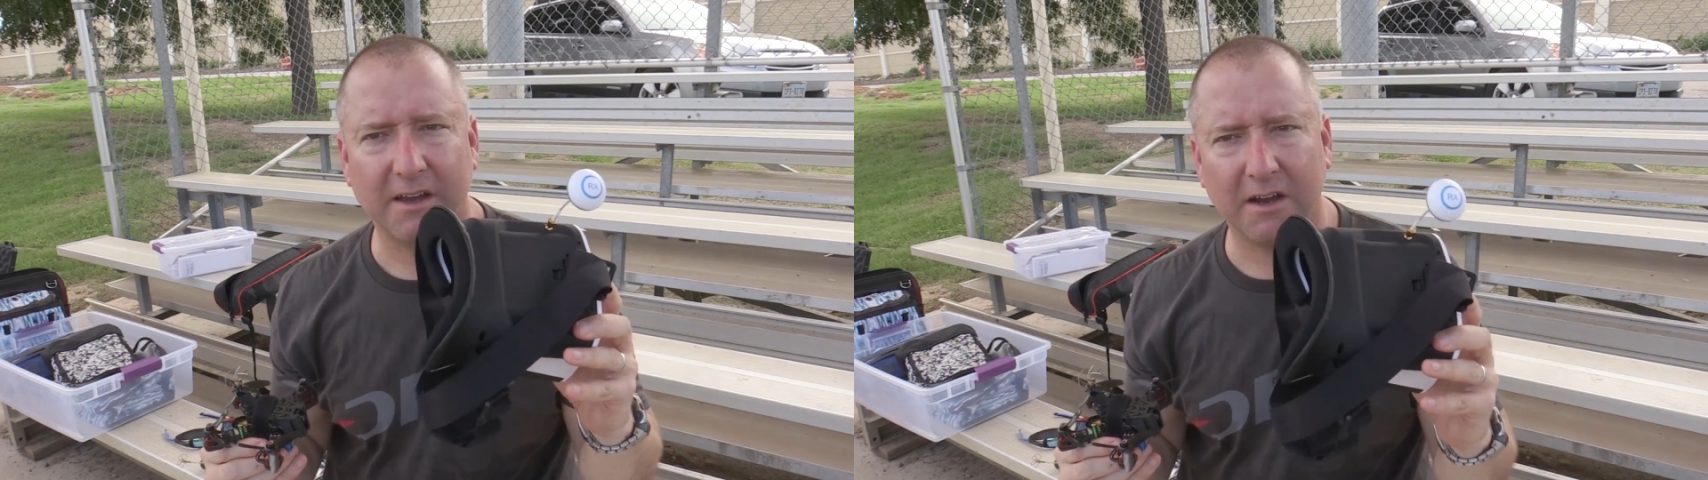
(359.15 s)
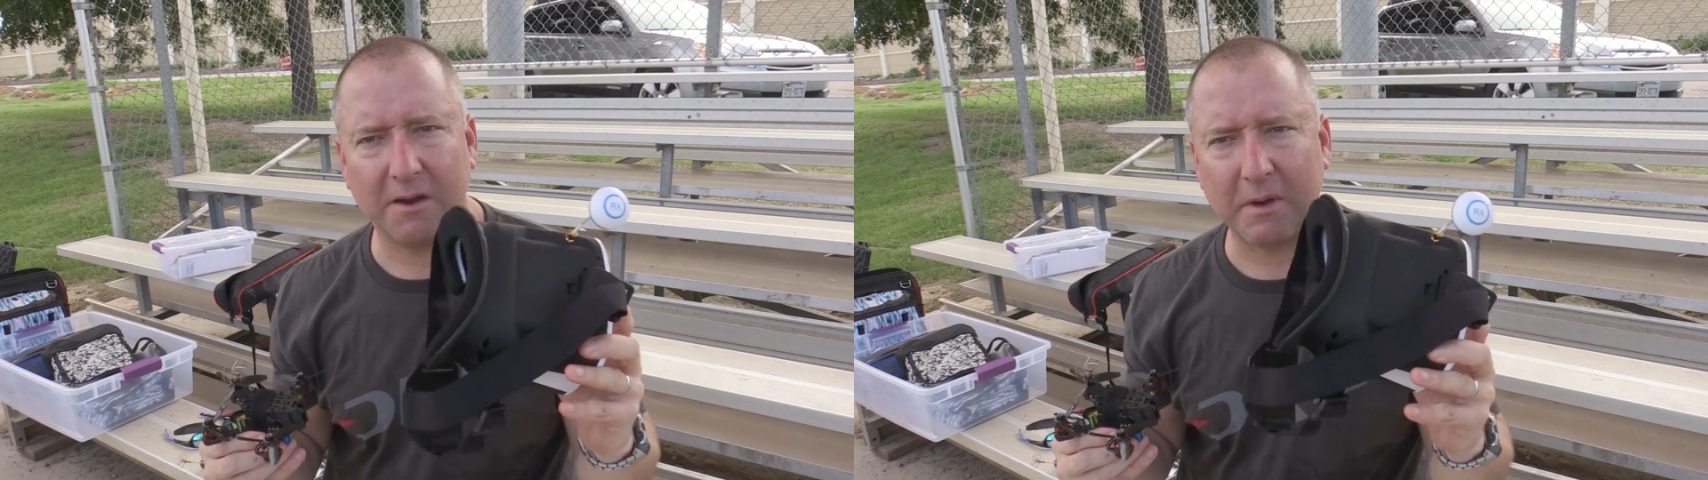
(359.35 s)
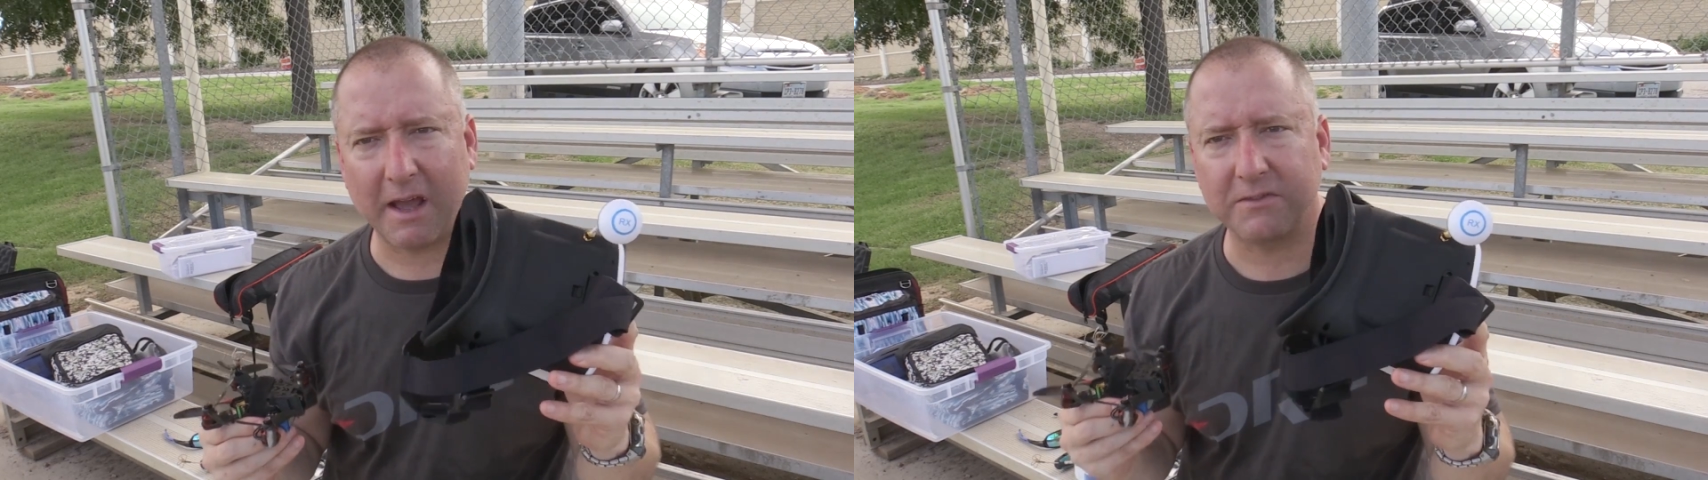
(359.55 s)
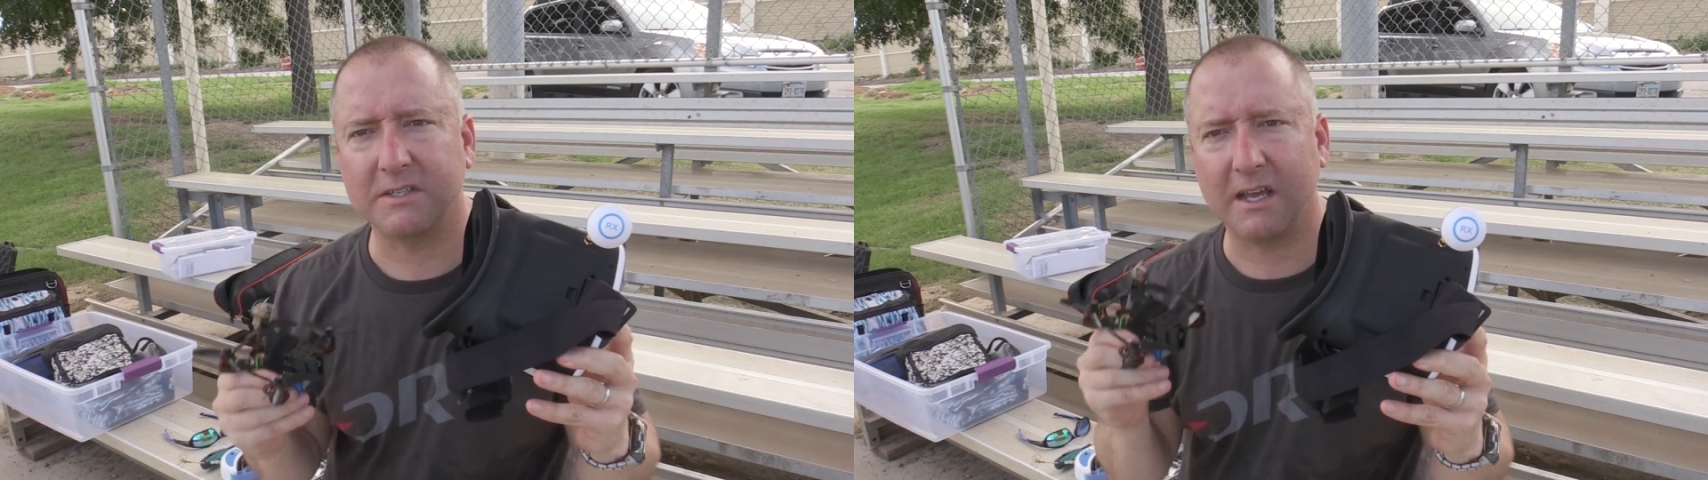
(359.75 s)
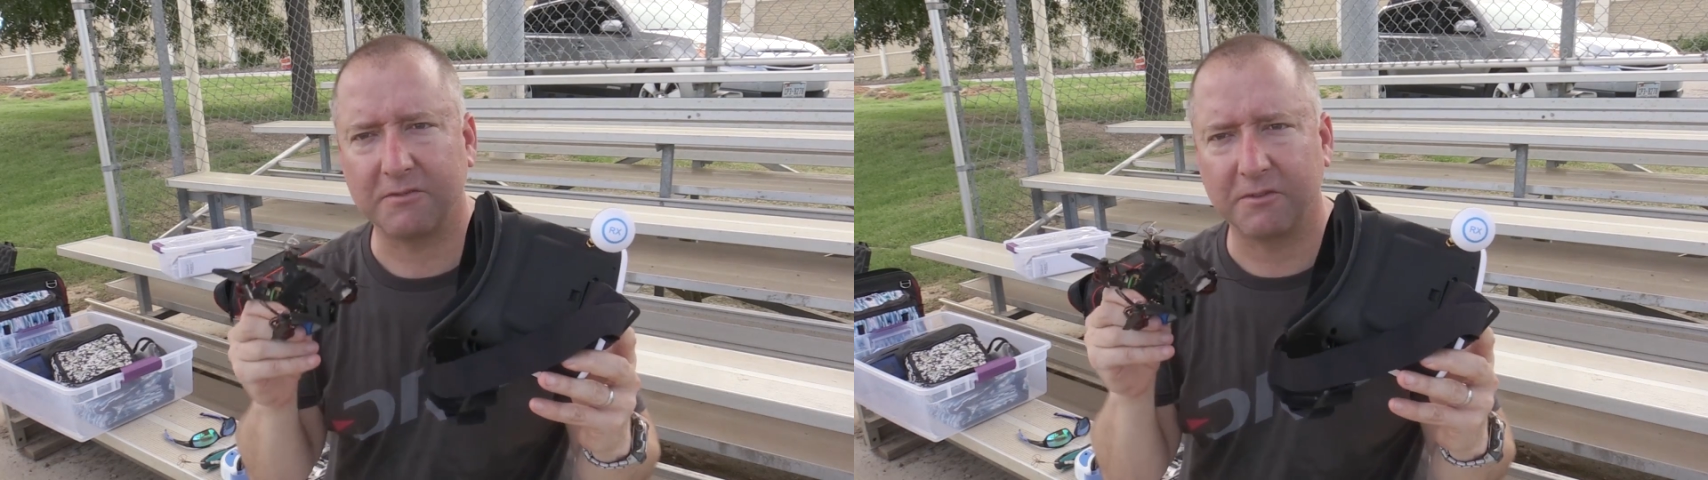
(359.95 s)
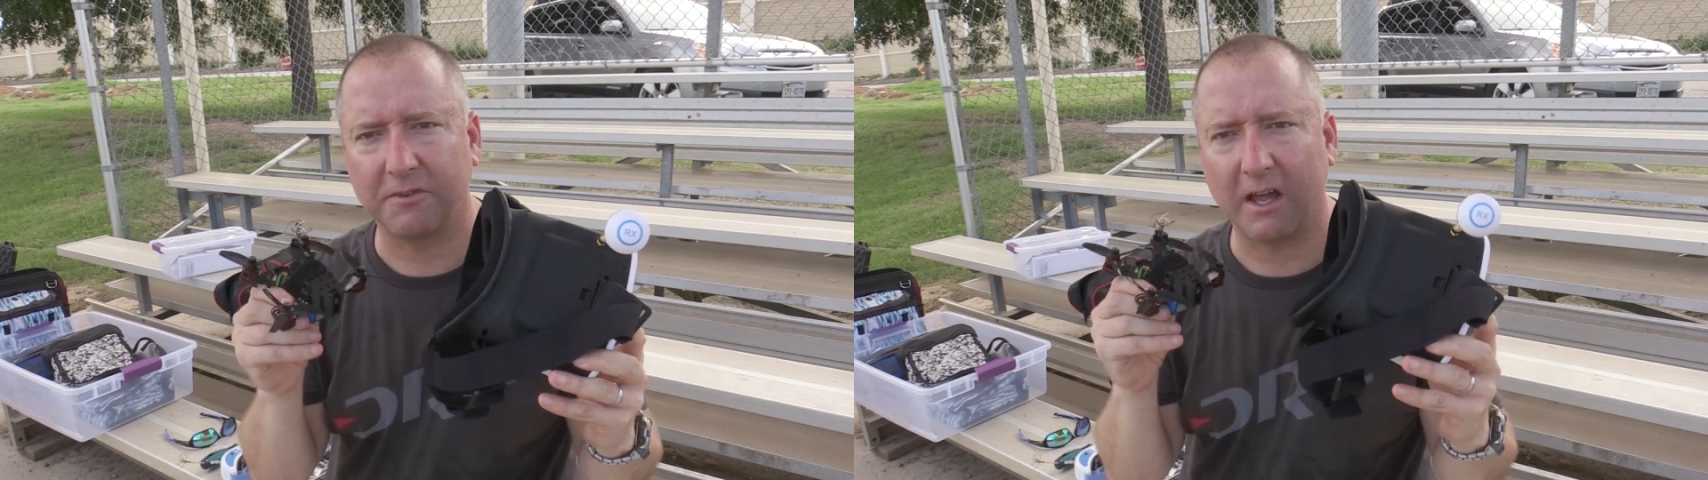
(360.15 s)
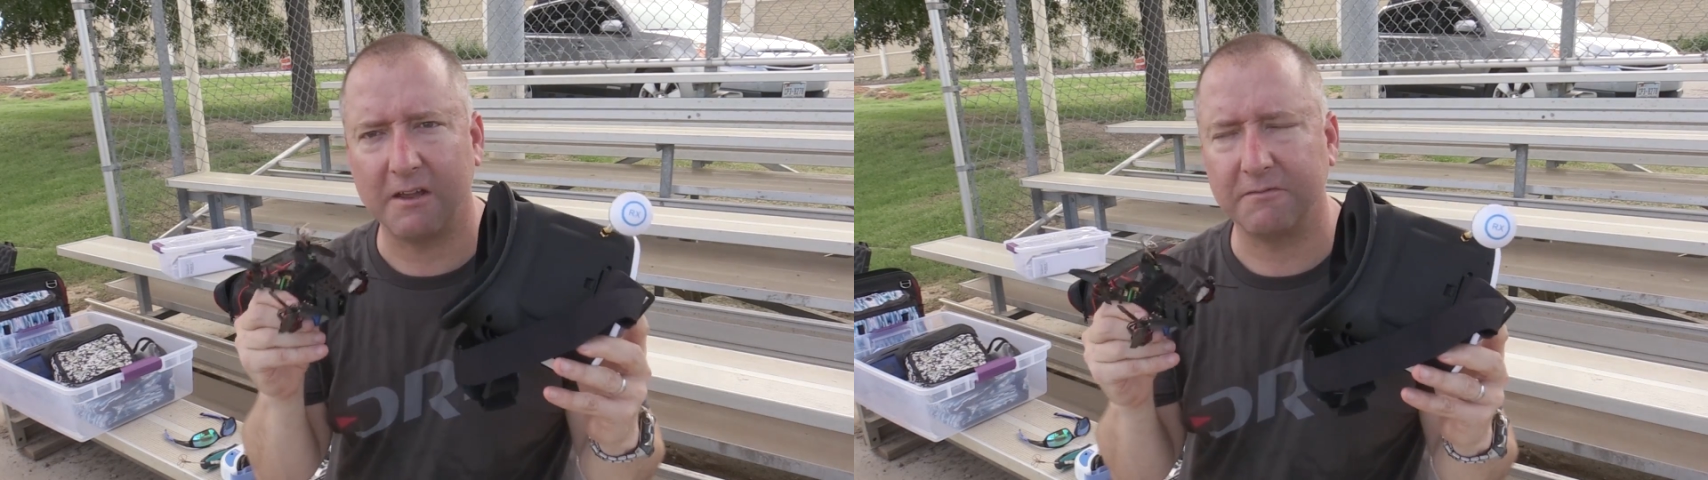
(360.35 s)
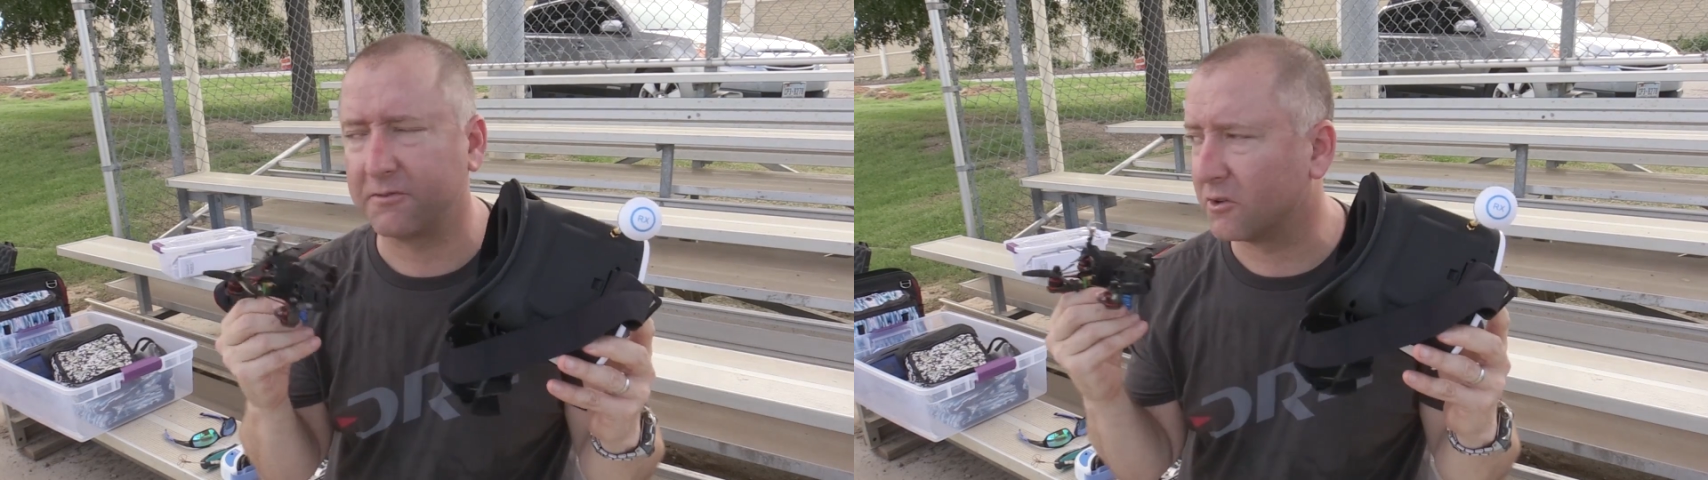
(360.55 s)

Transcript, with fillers: Um, I have to say, after flying